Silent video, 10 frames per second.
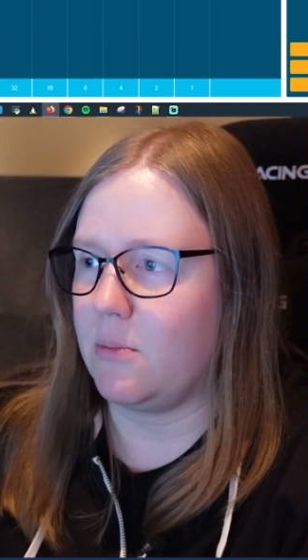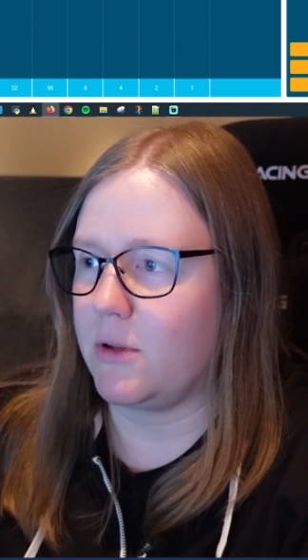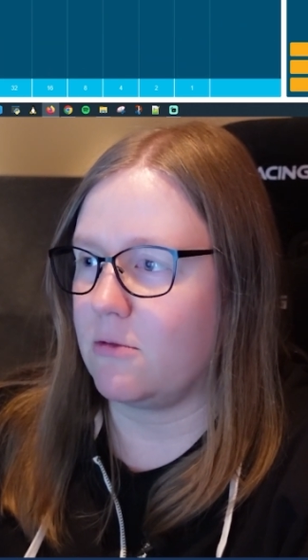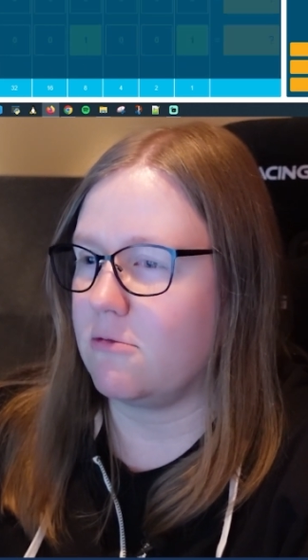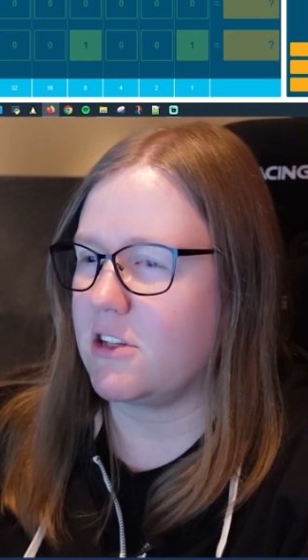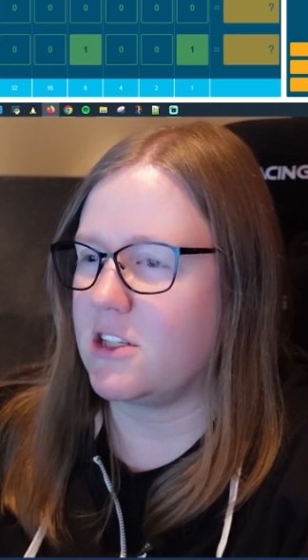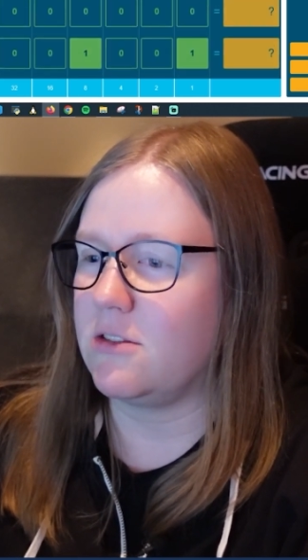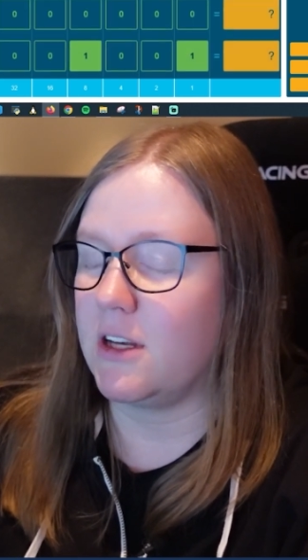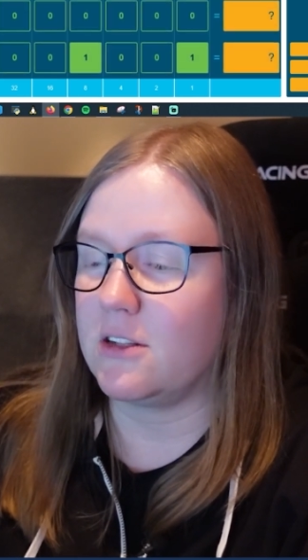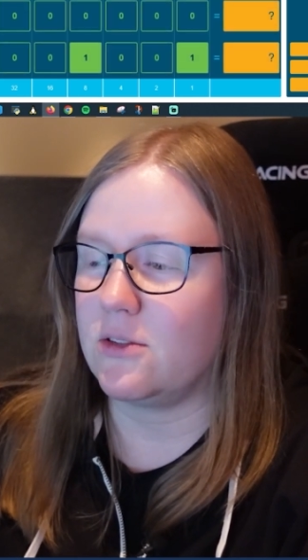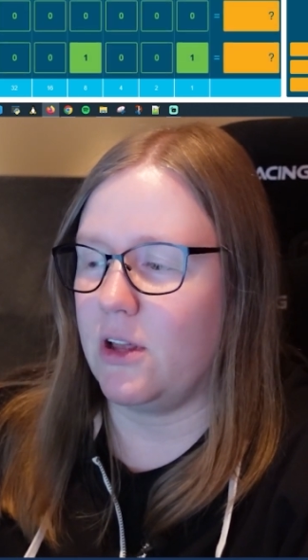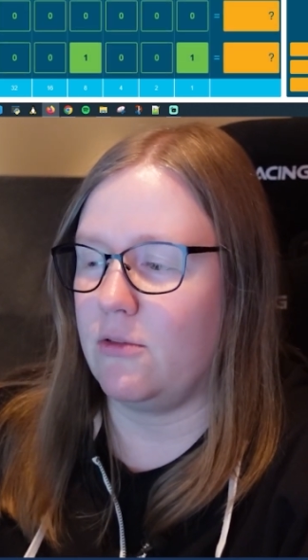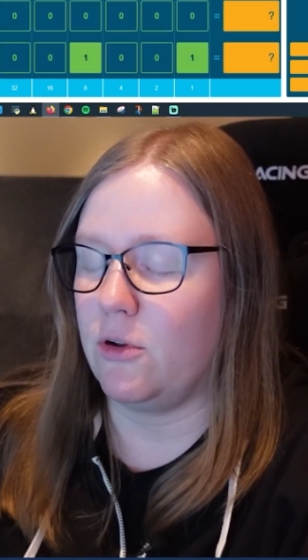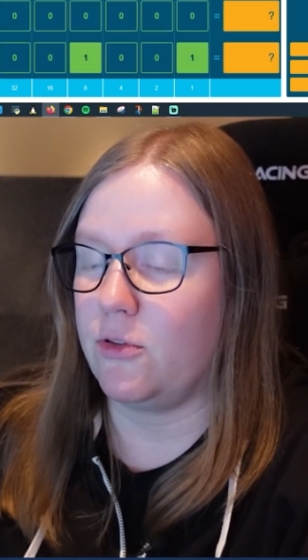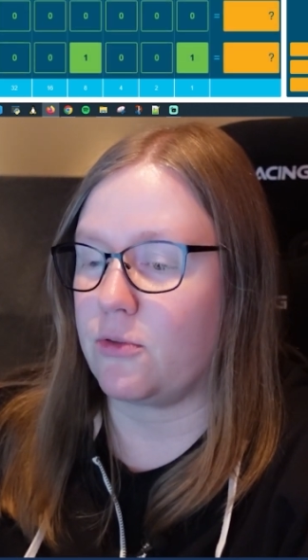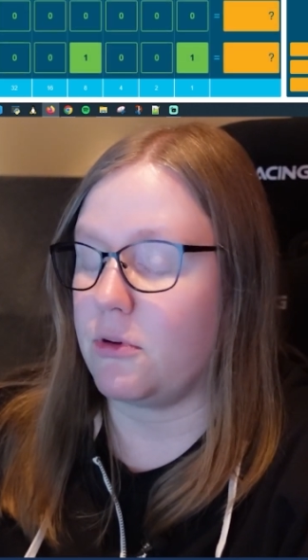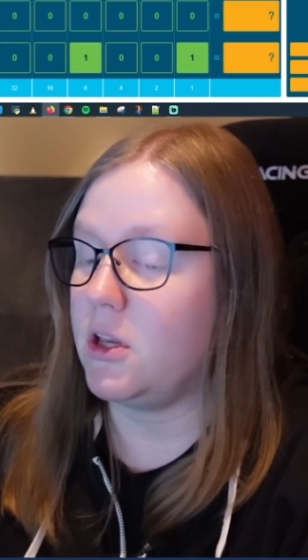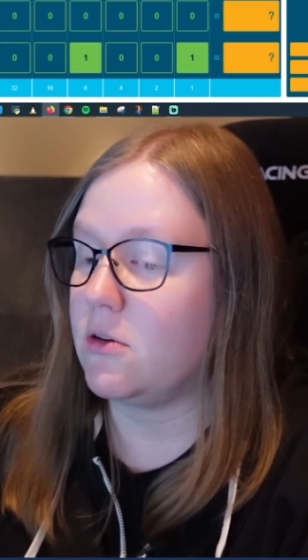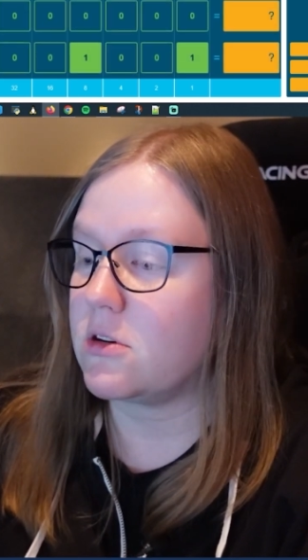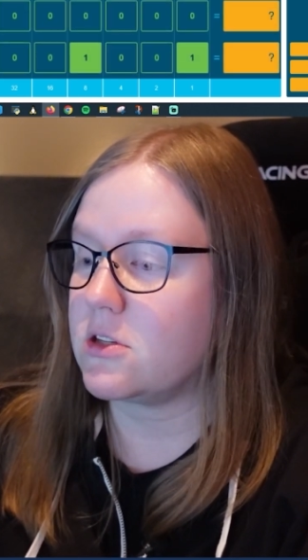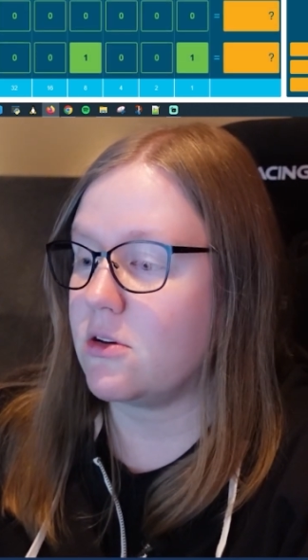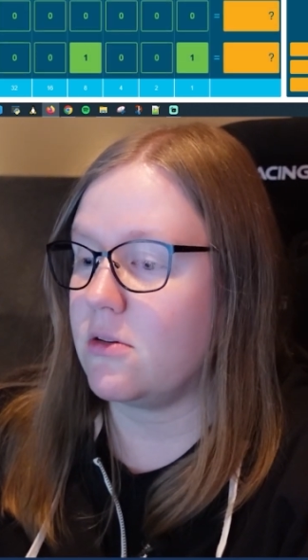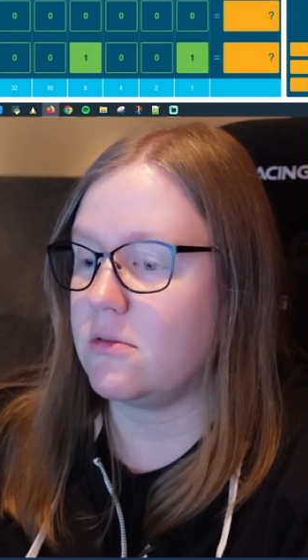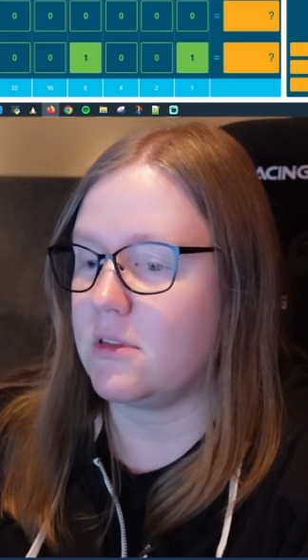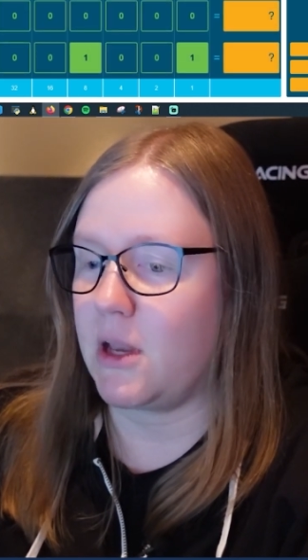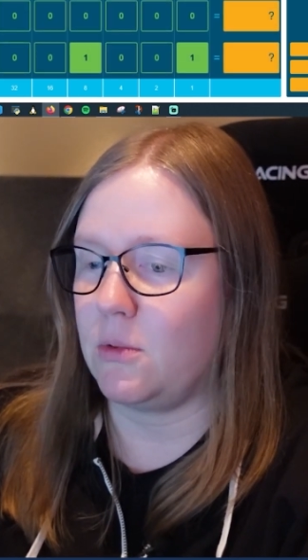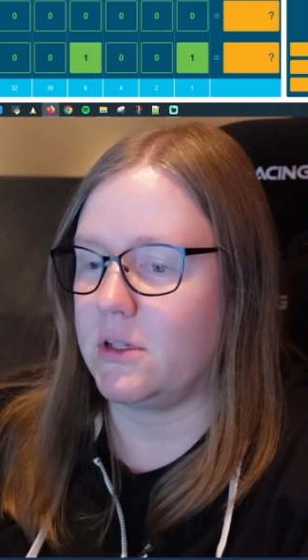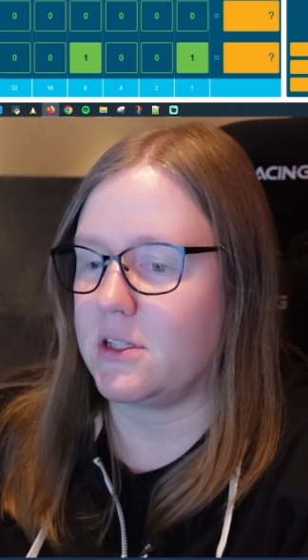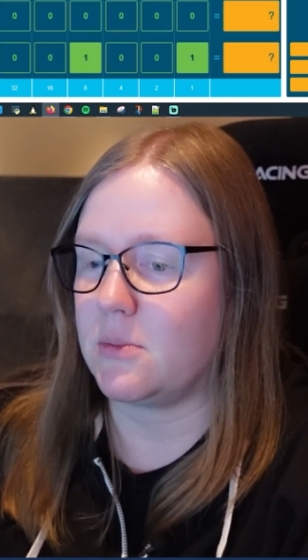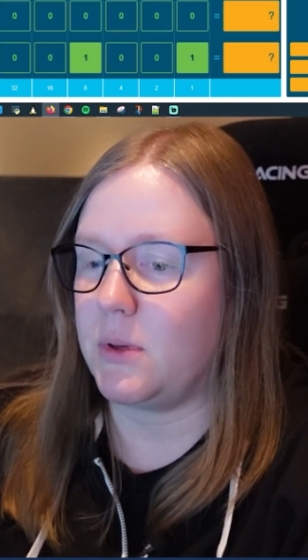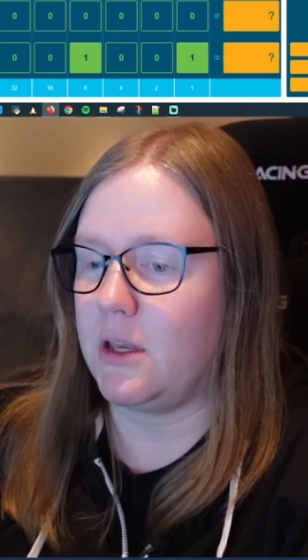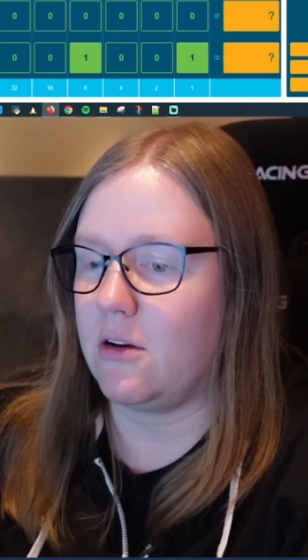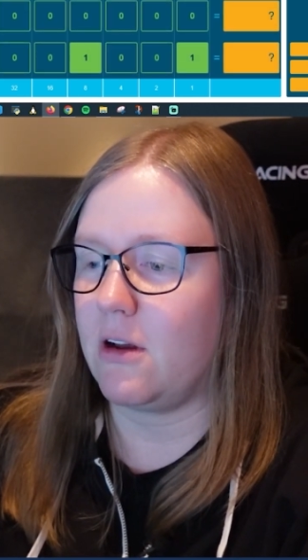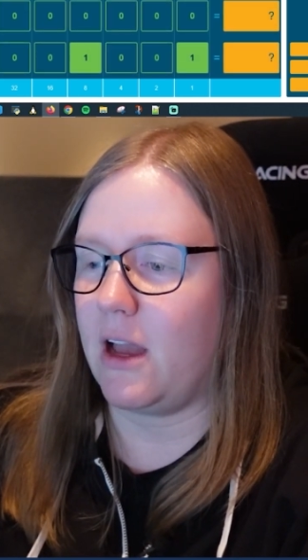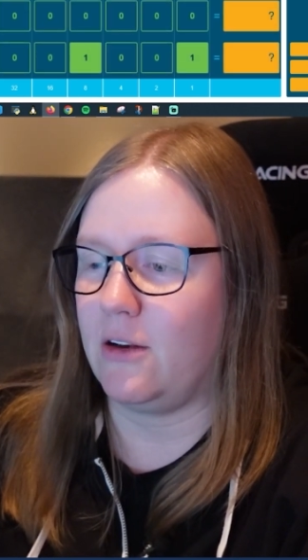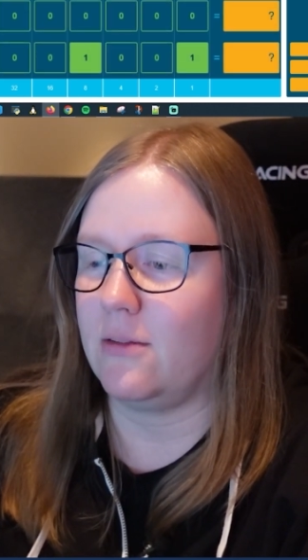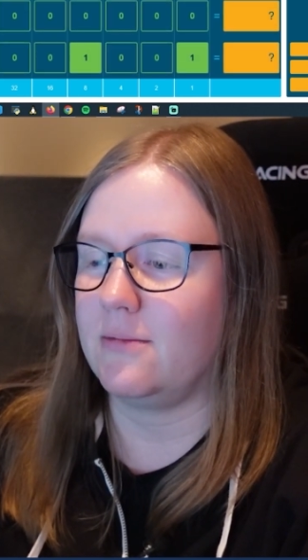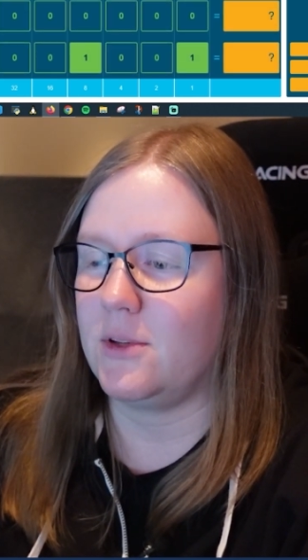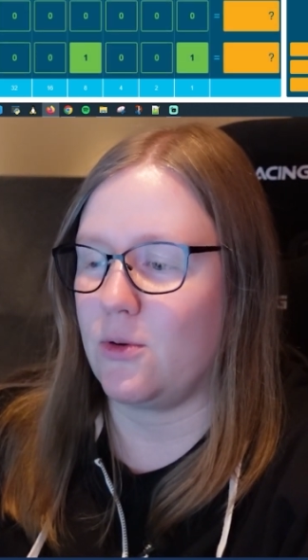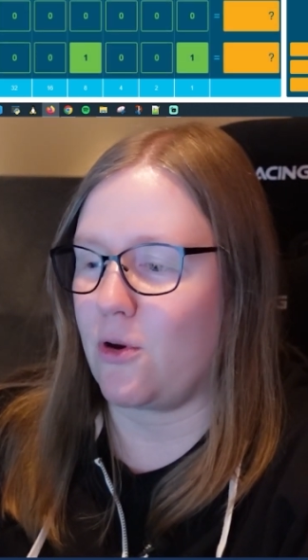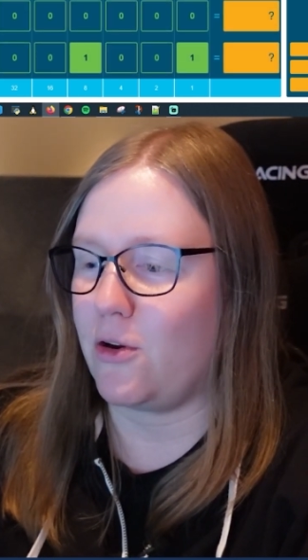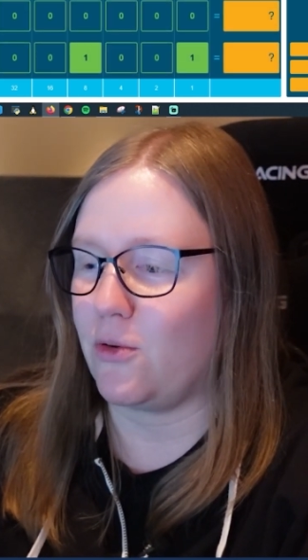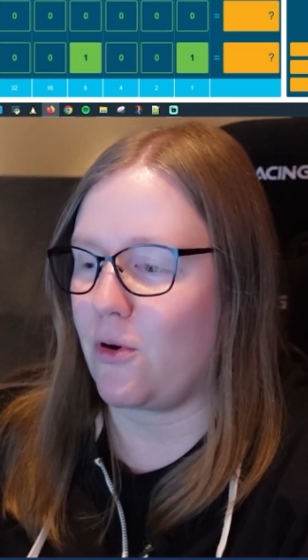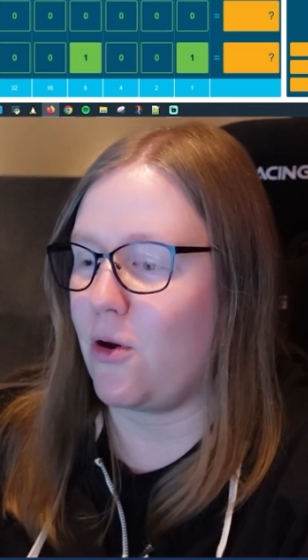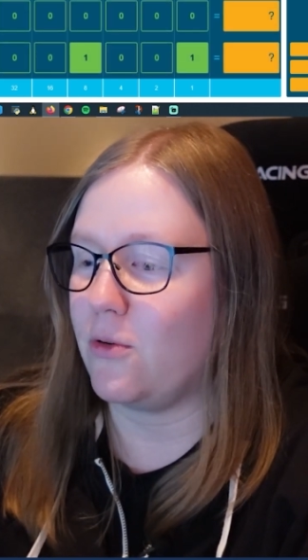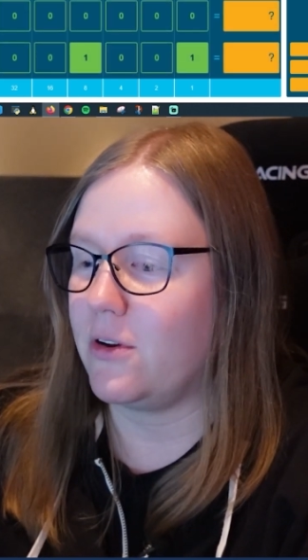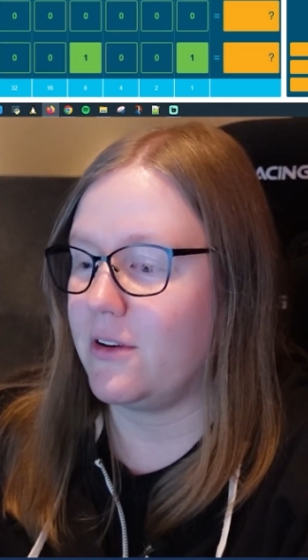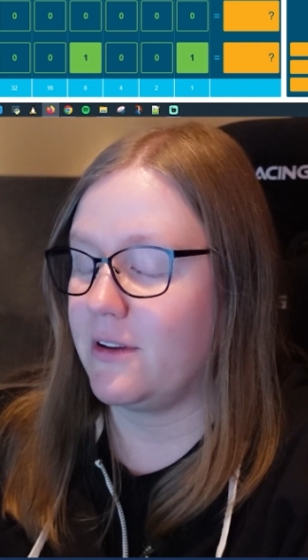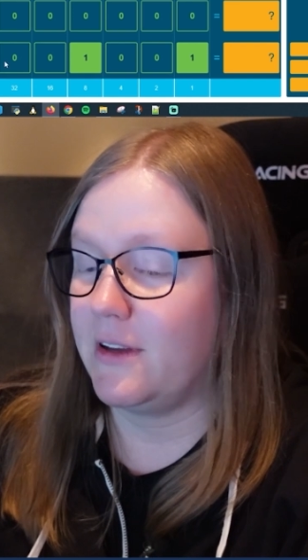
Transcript: But once you get to level 3 or so, they will disappear and you're on your own.